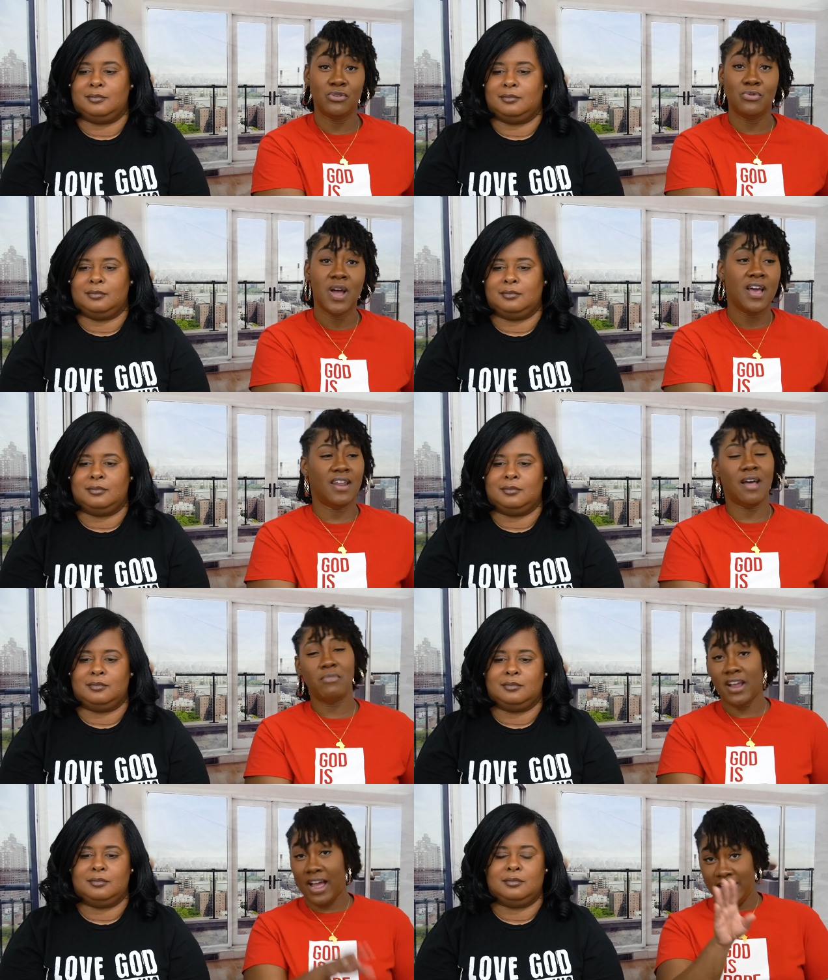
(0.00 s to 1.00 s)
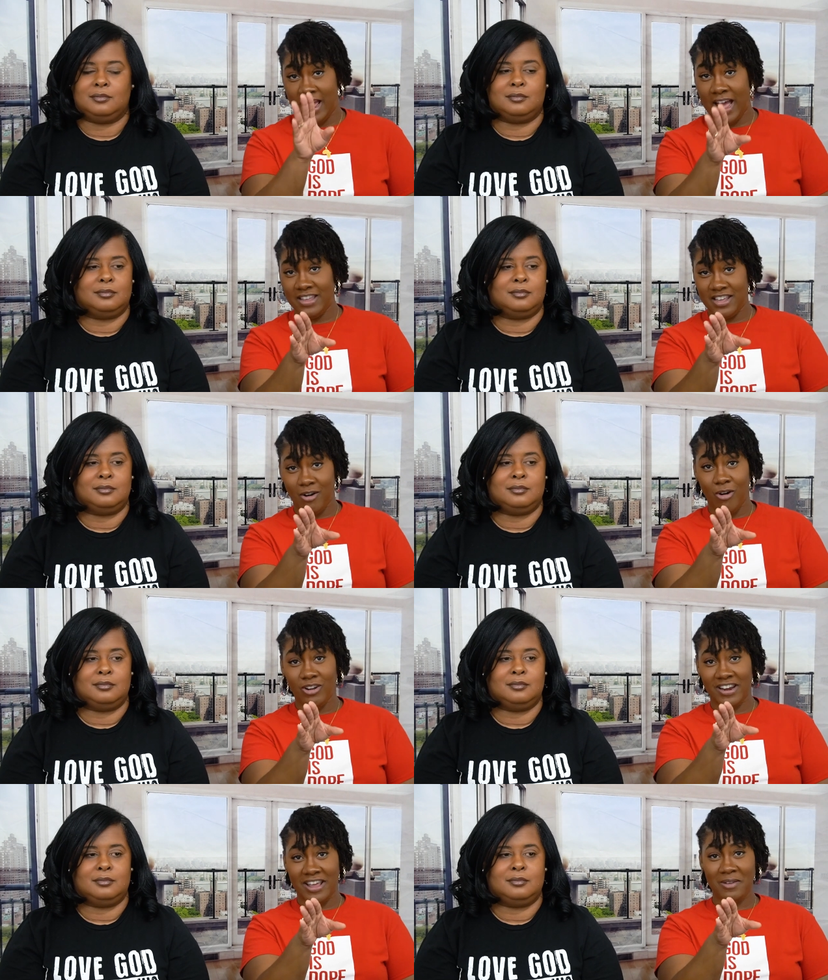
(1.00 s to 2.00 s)
Speaker 1: too. And I'm like, I, I get
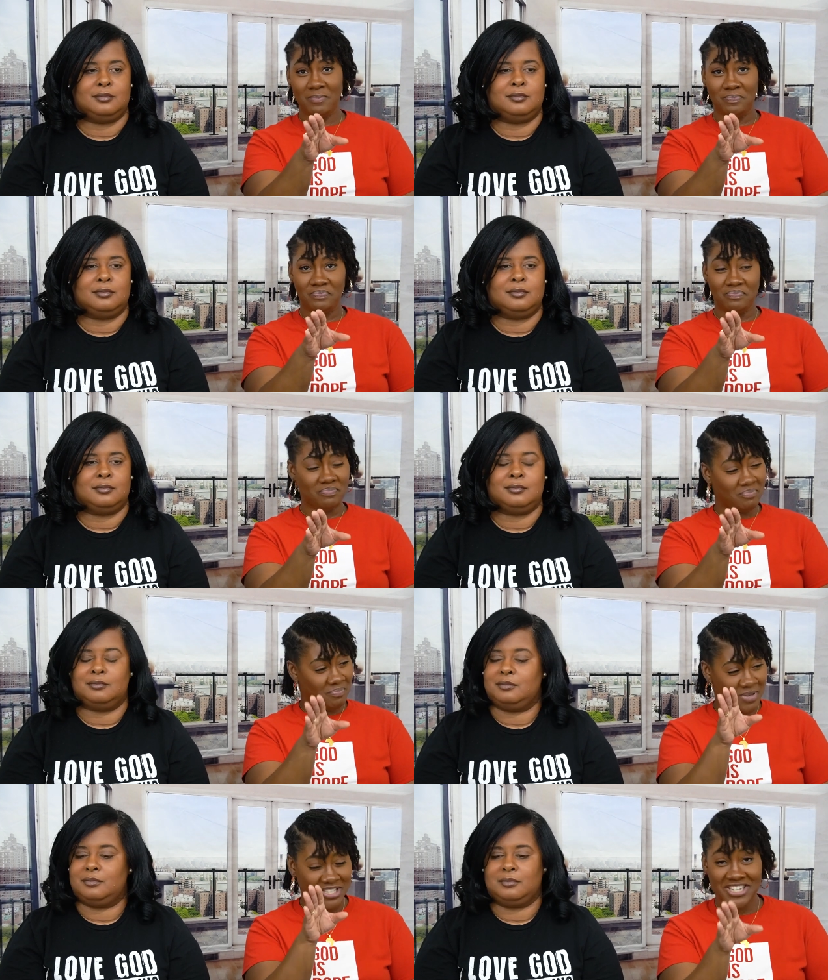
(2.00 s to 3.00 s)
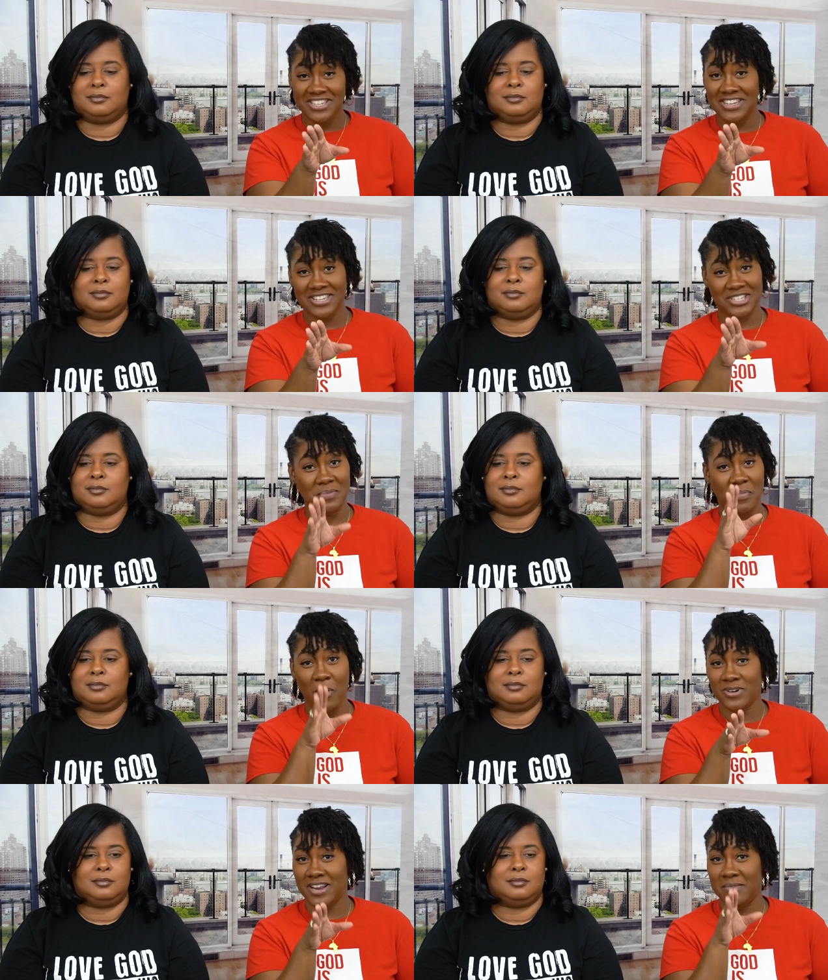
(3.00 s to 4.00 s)
all of that. But she did. She
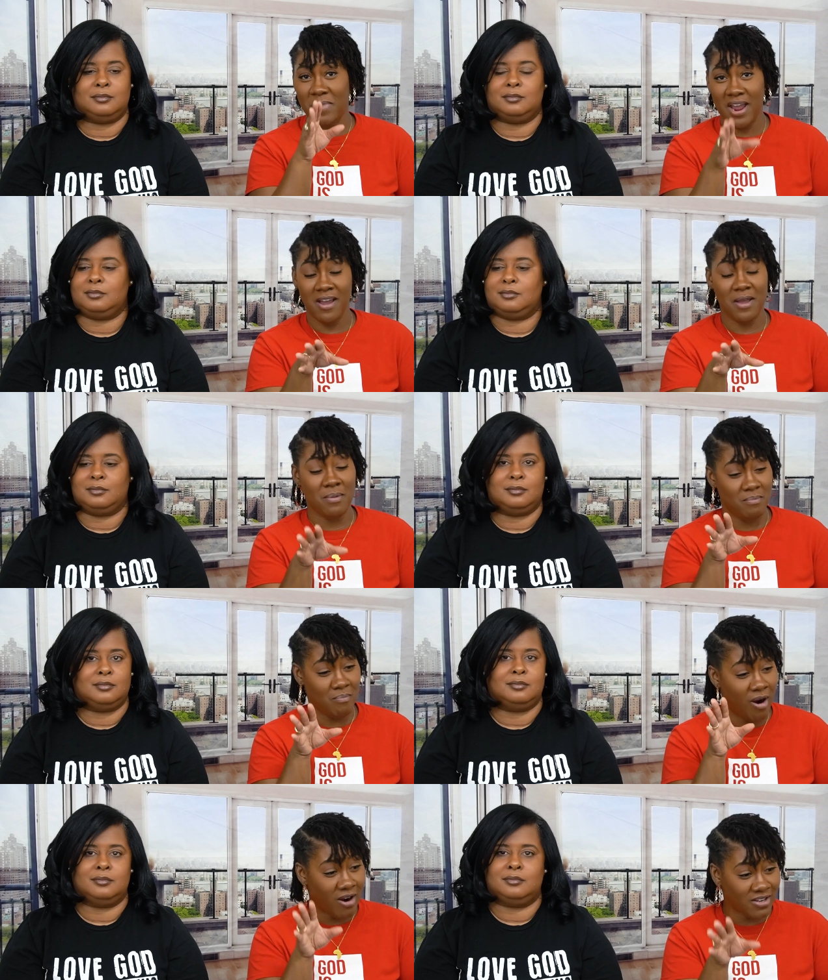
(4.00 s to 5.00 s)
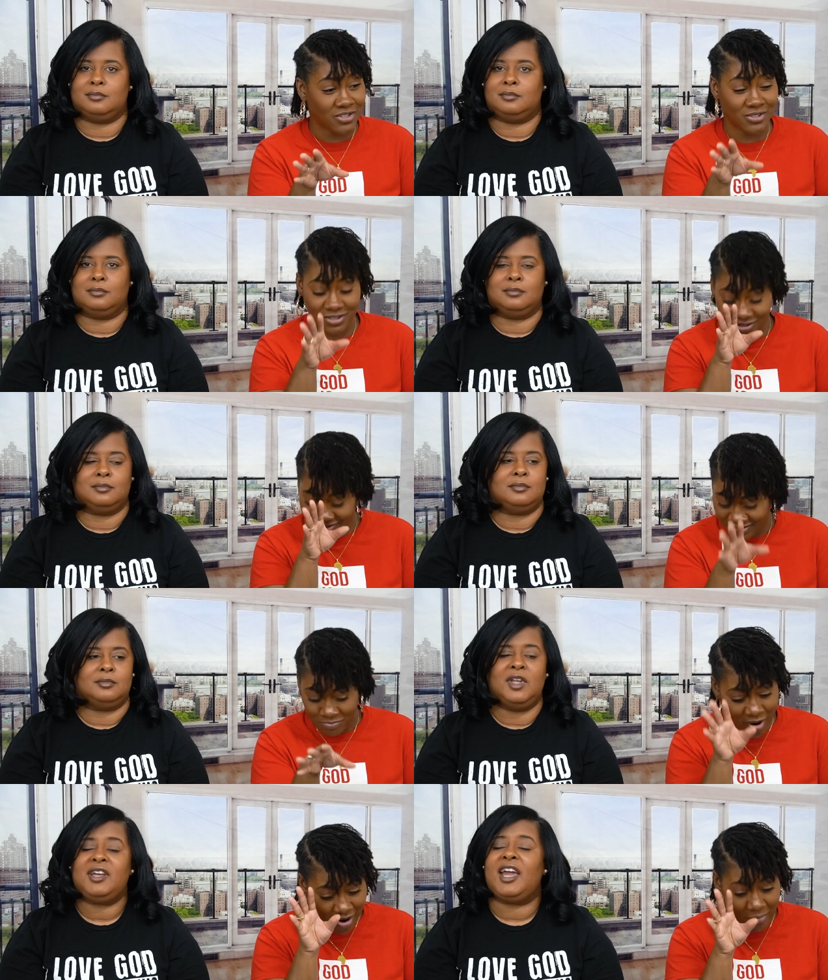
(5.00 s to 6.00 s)
poked that bear, and Mars,
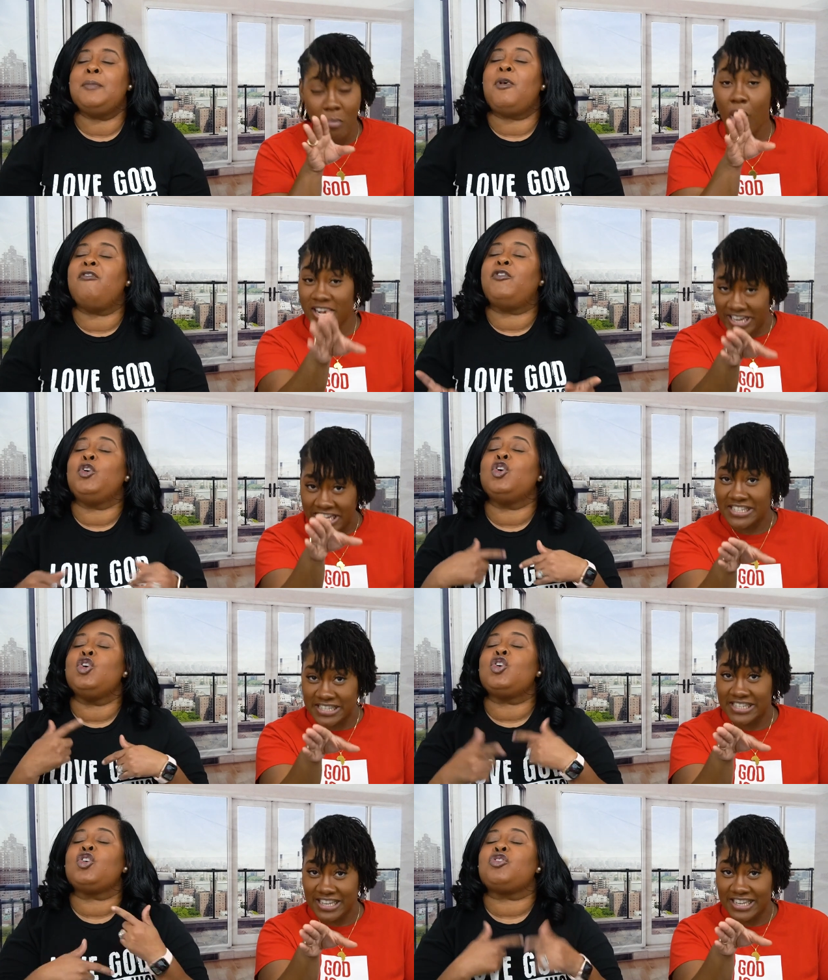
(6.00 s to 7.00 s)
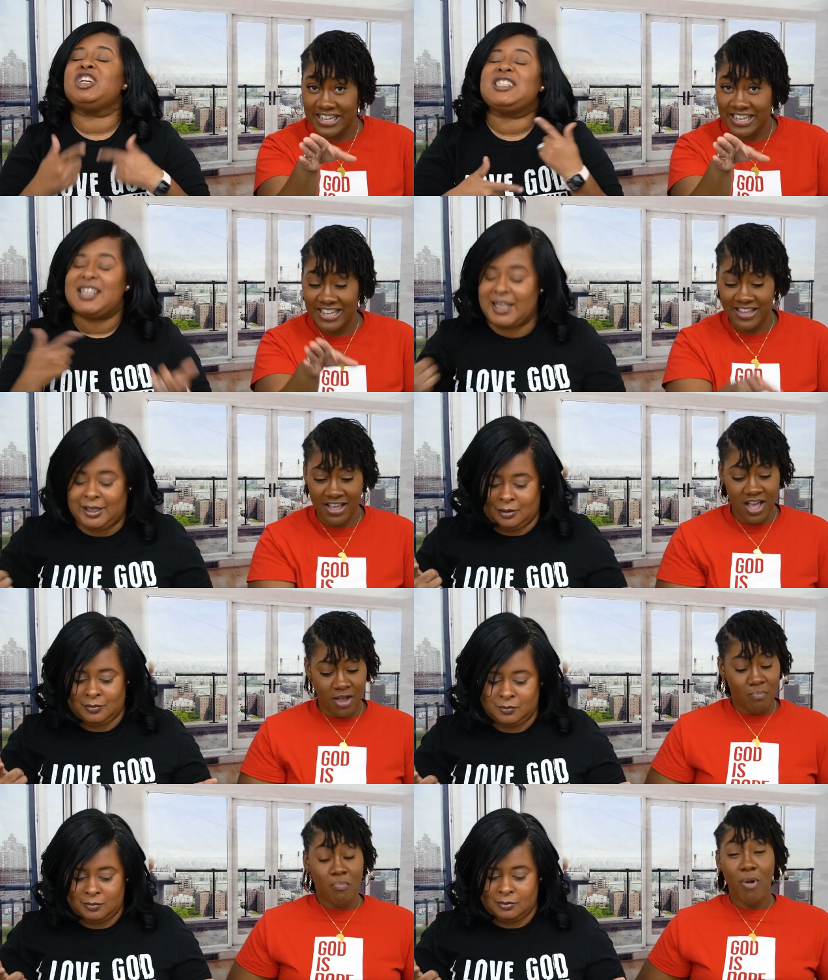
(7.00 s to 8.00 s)
Speaker 2: Mar he came Marcus, a full grizzly.
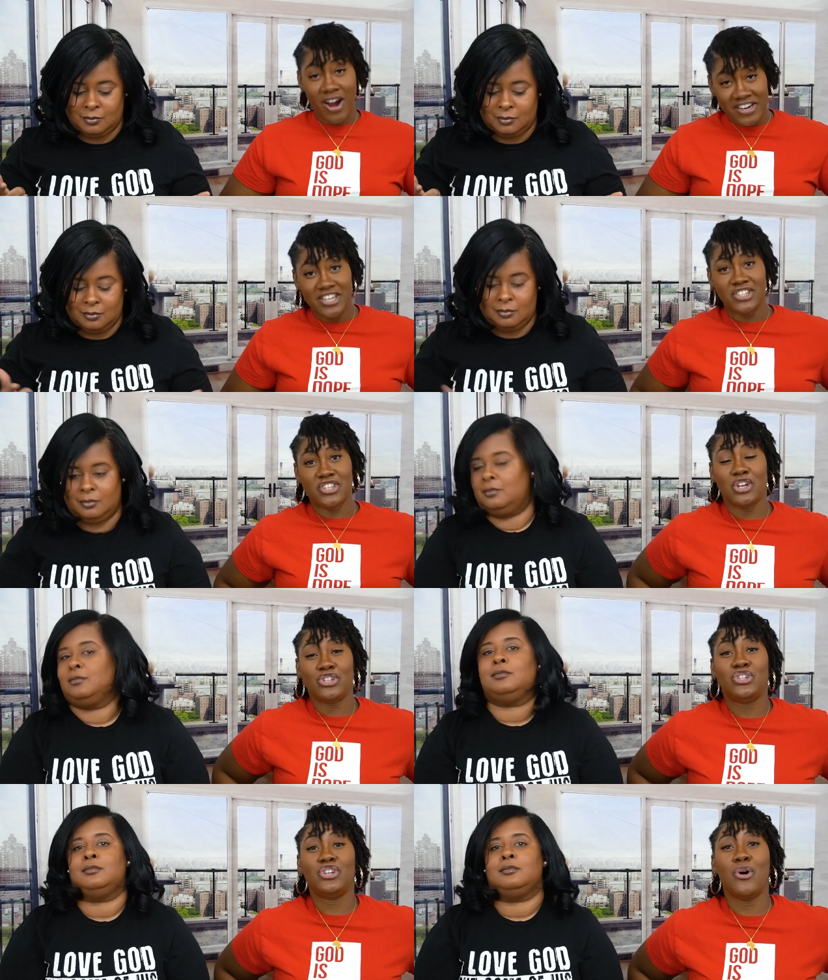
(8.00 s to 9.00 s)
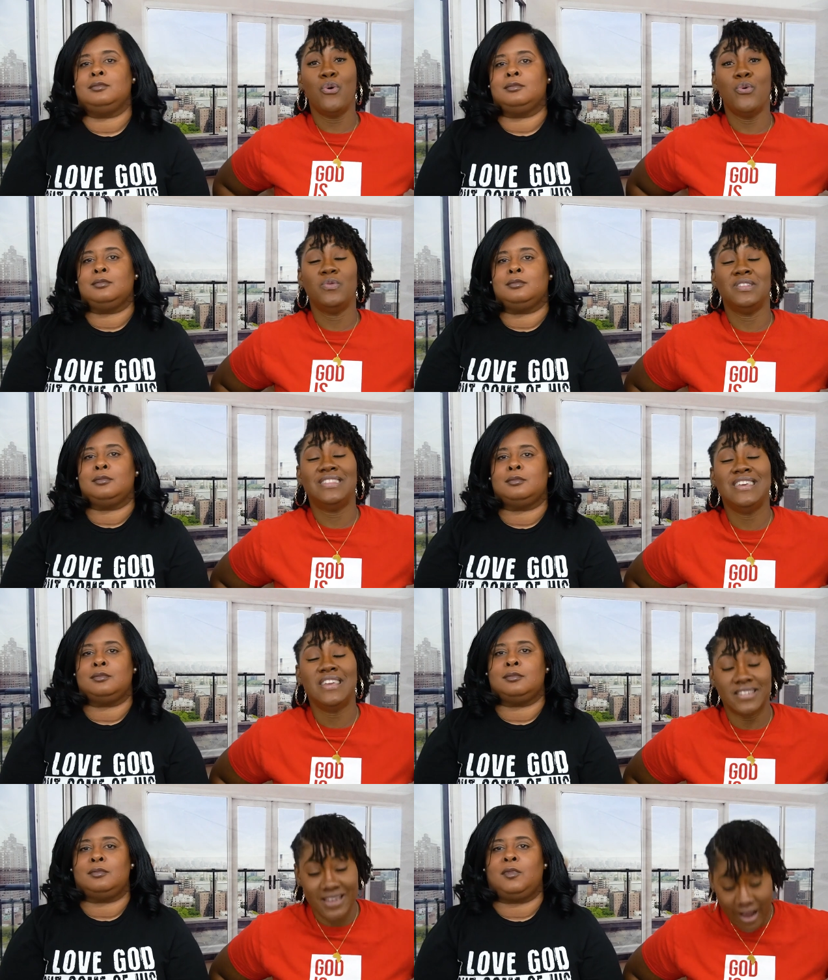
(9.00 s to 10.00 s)
Speaker 1: Marcus showed
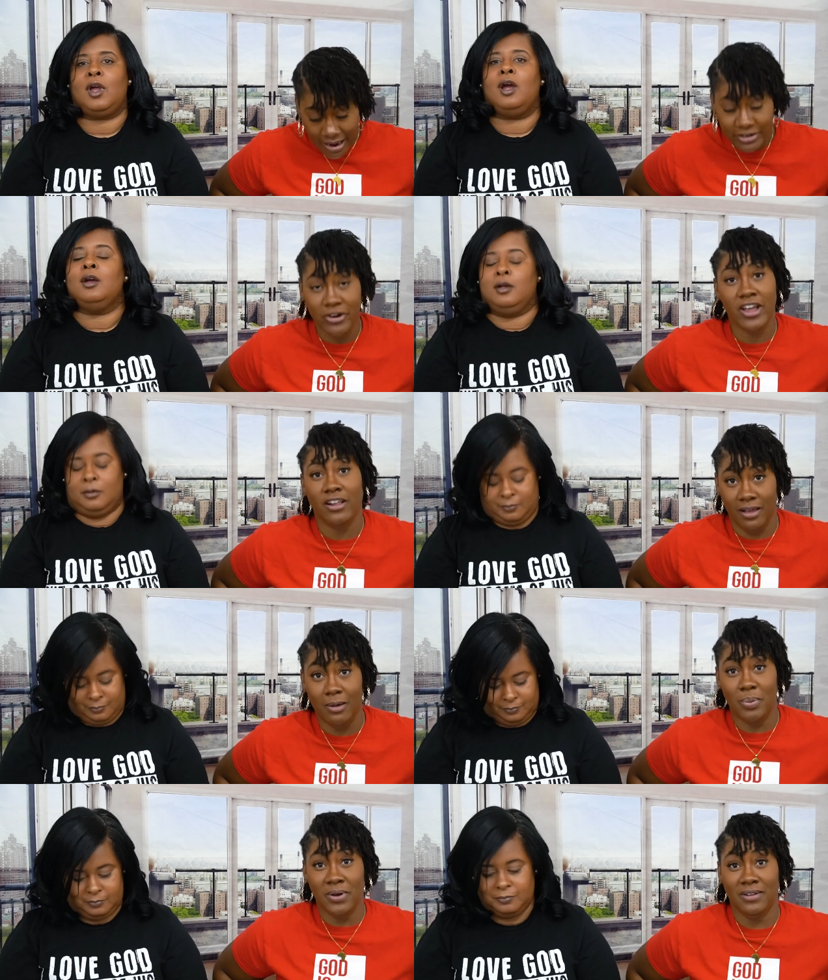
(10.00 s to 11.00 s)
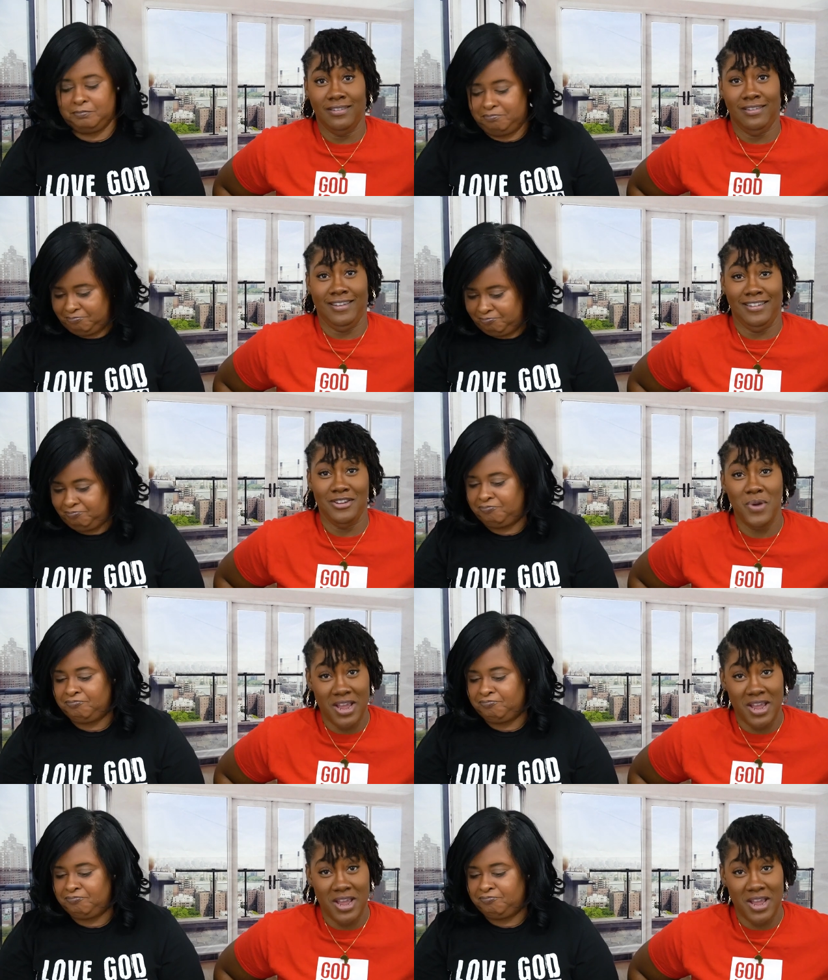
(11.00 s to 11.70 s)
the entire hell up. You